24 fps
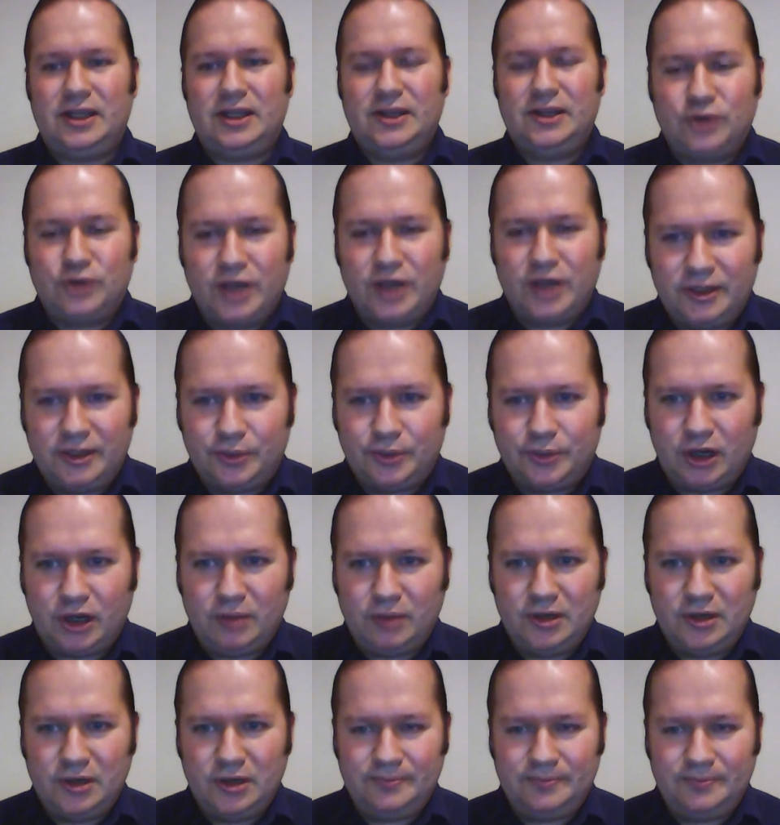If you had a
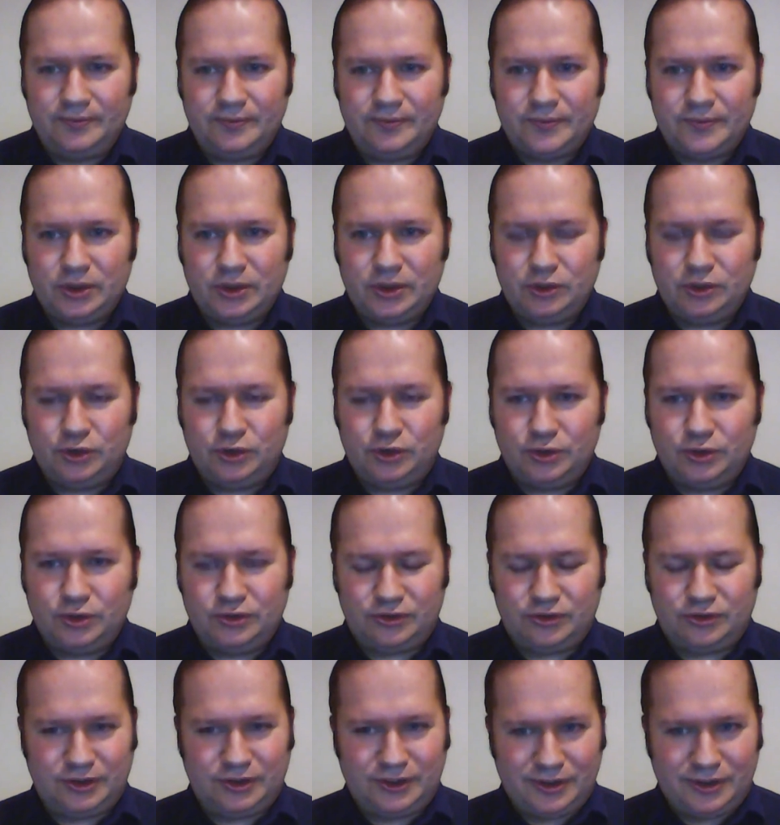problem, you
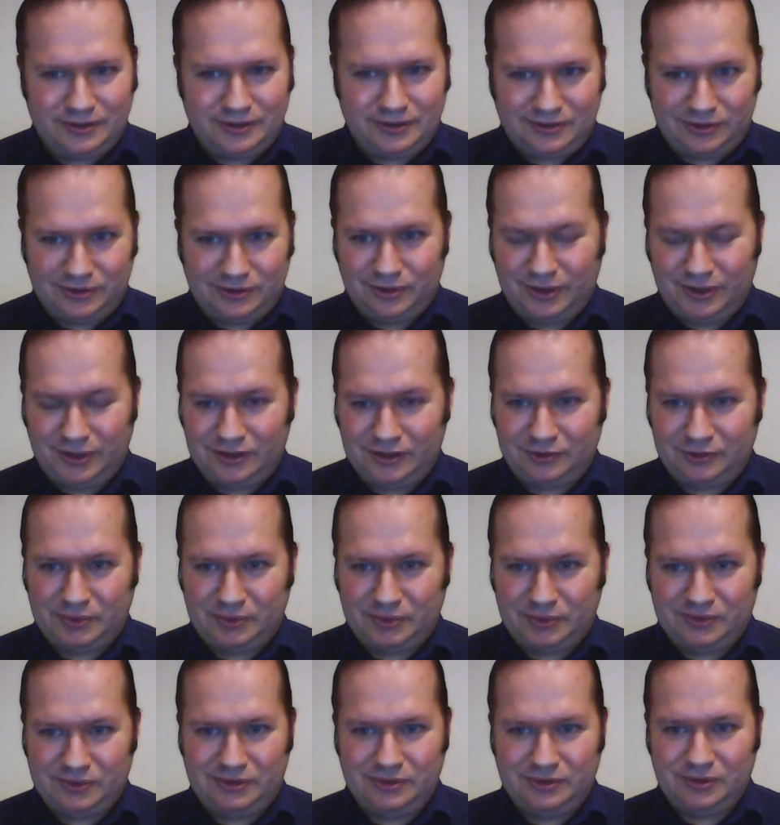shouldn't turn to your
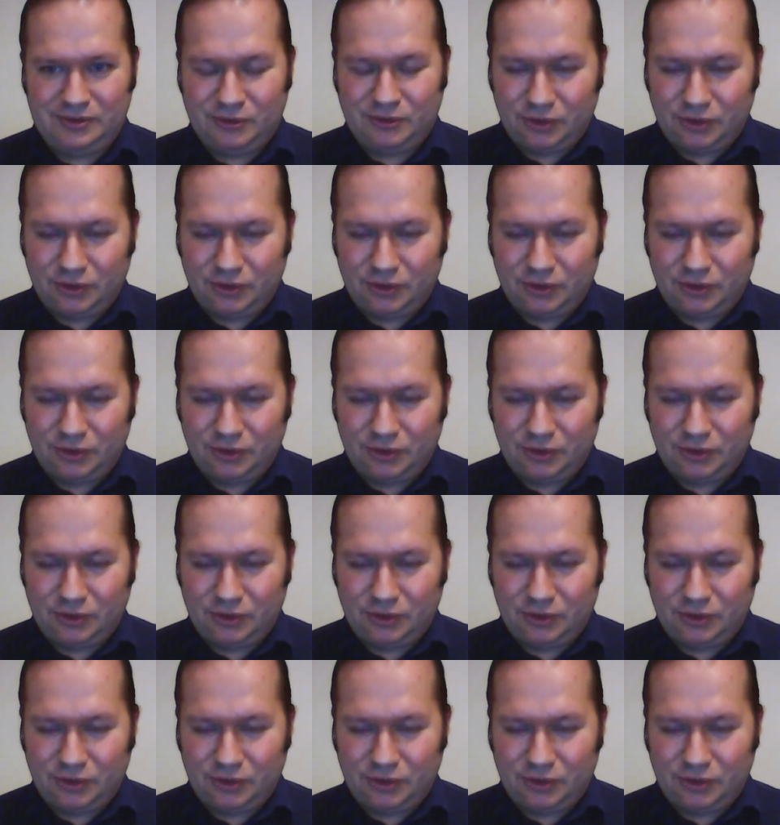husband